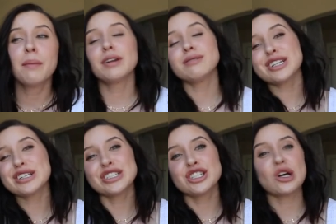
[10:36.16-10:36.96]
but it was a
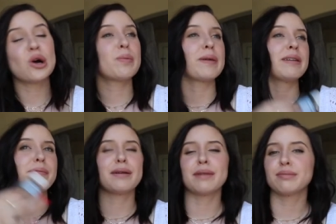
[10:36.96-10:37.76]
good soap. It
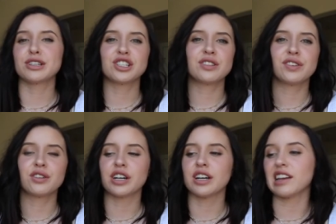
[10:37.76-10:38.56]
made my brushes
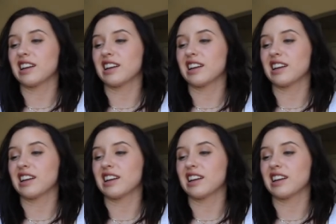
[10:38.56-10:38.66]
feel good.